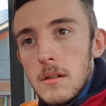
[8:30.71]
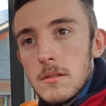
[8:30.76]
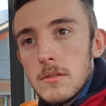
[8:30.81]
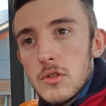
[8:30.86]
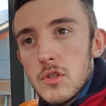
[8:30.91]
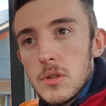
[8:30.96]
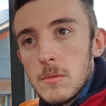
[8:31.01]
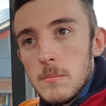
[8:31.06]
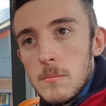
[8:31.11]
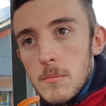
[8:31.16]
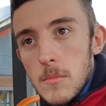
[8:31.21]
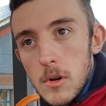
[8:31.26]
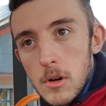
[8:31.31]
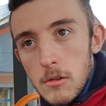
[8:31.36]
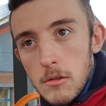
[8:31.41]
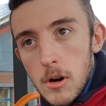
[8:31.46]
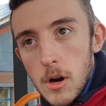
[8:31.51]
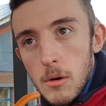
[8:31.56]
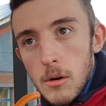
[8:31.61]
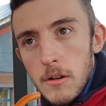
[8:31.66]

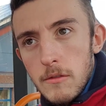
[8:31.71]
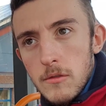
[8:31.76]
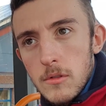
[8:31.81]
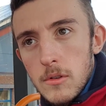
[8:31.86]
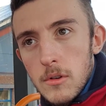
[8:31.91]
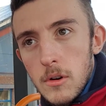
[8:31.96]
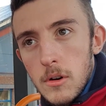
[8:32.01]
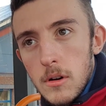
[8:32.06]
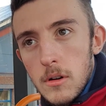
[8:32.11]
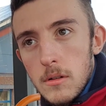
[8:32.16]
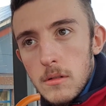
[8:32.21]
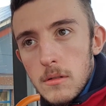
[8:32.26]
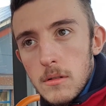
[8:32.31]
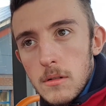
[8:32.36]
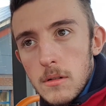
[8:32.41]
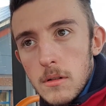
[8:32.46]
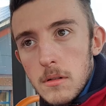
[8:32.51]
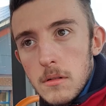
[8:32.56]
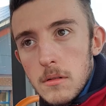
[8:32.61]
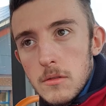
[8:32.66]
tomorrow I've got
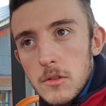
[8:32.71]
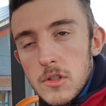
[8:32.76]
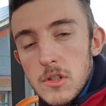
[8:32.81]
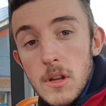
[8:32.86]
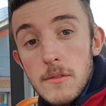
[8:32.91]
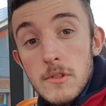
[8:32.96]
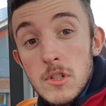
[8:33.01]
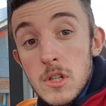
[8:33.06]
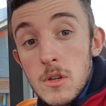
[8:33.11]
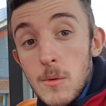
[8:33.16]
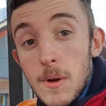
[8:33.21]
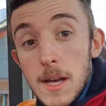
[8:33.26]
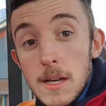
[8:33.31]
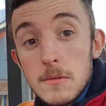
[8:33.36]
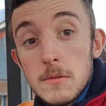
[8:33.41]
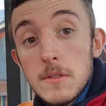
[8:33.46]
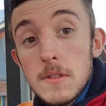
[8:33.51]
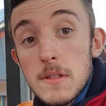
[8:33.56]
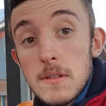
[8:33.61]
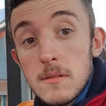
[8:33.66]
just over 2
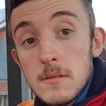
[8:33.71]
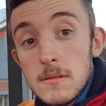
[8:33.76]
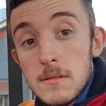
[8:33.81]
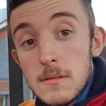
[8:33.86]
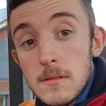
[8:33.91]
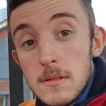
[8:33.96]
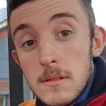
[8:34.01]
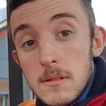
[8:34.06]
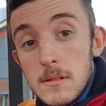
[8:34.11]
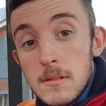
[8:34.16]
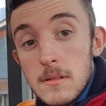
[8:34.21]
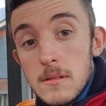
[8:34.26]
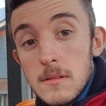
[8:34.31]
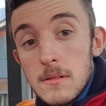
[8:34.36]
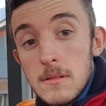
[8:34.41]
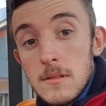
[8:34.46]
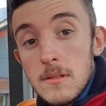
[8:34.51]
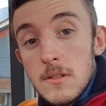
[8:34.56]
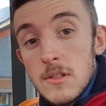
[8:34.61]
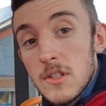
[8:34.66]
hours.
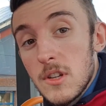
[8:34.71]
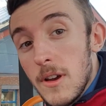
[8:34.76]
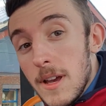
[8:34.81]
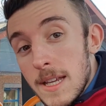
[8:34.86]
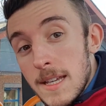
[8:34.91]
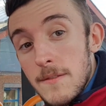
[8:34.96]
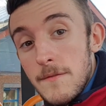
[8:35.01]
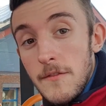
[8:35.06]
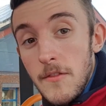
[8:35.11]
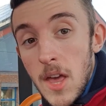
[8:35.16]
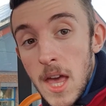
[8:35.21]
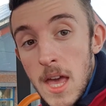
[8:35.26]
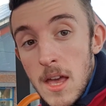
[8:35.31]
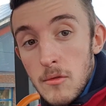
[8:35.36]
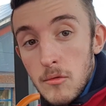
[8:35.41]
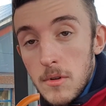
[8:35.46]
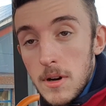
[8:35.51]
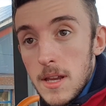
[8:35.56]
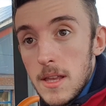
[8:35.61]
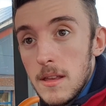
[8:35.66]
So it can
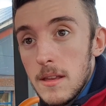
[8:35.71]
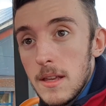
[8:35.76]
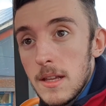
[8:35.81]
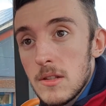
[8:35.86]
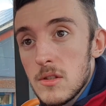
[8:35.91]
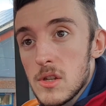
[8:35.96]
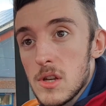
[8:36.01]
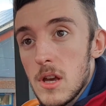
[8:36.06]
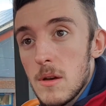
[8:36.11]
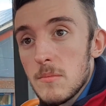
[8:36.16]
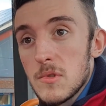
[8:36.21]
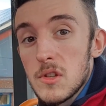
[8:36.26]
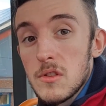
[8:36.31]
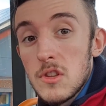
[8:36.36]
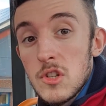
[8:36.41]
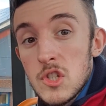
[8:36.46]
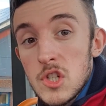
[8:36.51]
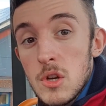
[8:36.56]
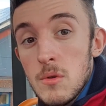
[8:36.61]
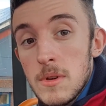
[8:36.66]
vary in terms of
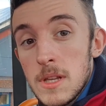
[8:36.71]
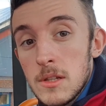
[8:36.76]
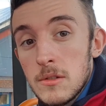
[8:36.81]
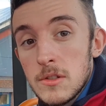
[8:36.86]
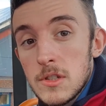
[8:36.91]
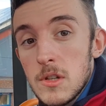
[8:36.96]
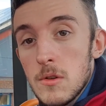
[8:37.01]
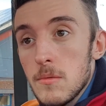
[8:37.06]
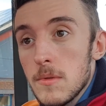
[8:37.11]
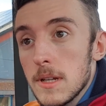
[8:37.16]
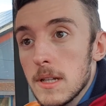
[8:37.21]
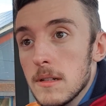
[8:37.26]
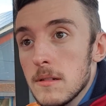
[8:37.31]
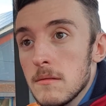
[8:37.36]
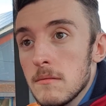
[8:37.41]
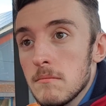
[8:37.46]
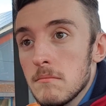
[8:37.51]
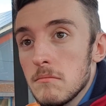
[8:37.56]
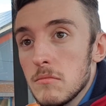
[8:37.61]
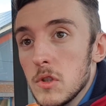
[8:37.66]
the duty you're
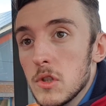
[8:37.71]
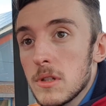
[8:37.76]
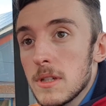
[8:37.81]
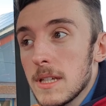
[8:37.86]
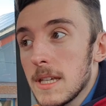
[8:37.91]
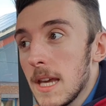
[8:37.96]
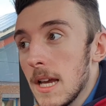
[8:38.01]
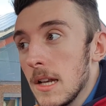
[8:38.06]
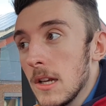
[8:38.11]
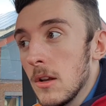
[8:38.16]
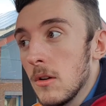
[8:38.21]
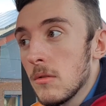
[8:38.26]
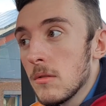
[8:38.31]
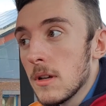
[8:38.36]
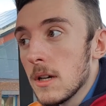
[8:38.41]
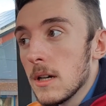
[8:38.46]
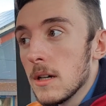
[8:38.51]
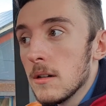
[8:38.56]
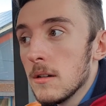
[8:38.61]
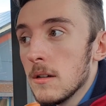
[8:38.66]
doing. You can get
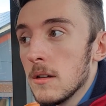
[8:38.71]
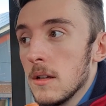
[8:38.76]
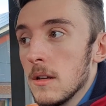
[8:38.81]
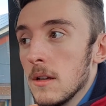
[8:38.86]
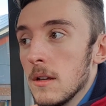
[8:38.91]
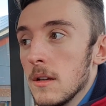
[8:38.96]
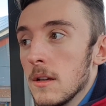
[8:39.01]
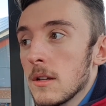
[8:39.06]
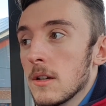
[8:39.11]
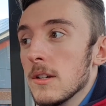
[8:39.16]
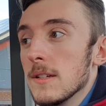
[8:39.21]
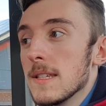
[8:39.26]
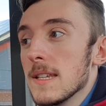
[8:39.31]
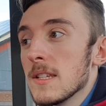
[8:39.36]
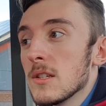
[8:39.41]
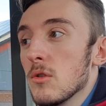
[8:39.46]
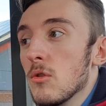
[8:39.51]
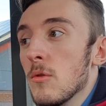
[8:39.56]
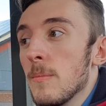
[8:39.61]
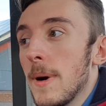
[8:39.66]
longer because
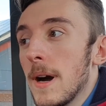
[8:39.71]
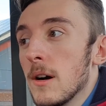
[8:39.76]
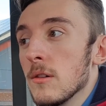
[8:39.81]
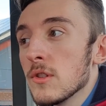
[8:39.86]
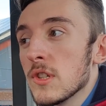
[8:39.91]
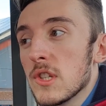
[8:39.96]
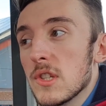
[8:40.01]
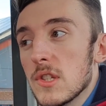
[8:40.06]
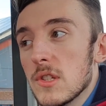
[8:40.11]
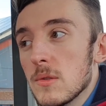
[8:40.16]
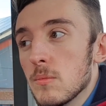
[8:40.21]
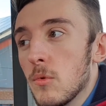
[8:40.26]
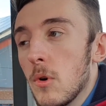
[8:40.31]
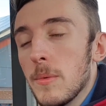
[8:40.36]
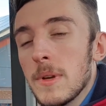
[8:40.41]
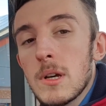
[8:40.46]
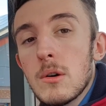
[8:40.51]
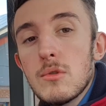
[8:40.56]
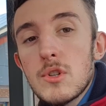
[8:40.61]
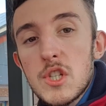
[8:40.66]
it's all about what
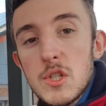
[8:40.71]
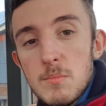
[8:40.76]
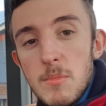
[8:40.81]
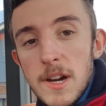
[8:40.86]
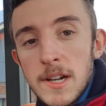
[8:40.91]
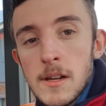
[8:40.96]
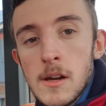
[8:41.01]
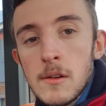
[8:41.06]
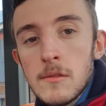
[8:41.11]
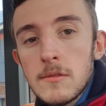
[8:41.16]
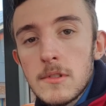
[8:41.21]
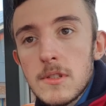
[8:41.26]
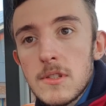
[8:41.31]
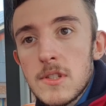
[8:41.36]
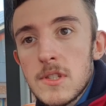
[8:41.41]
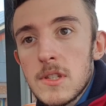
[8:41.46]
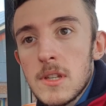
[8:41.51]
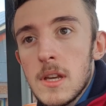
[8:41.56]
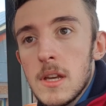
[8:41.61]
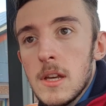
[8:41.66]
we call
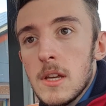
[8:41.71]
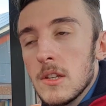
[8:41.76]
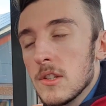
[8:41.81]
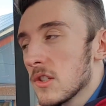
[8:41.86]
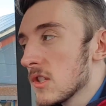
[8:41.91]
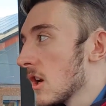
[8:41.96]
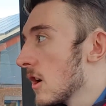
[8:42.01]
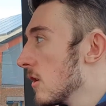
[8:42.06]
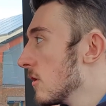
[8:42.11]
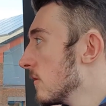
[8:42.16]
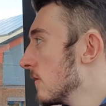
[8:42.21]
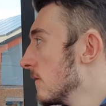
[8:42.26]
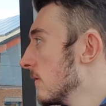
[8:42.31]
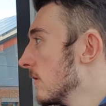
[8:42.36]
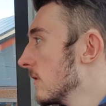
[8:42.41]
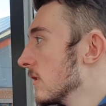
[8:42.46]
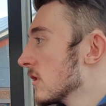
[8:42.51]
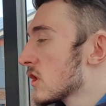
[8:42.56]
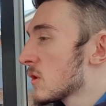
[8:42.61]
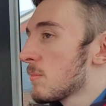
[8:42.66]
spreadovers. So
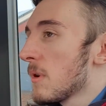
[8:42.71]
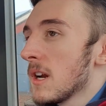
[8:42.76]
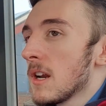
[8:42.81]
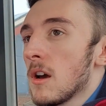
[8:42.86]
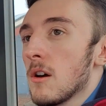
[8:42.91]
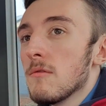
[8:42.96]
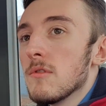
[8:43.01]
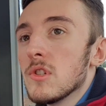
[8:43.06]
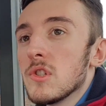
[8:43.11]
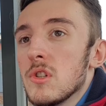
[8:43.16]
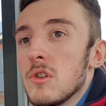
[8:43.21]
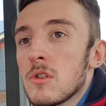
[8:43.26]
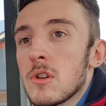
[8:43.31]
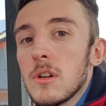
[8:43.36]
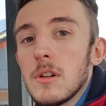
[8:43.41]
spreadovers, you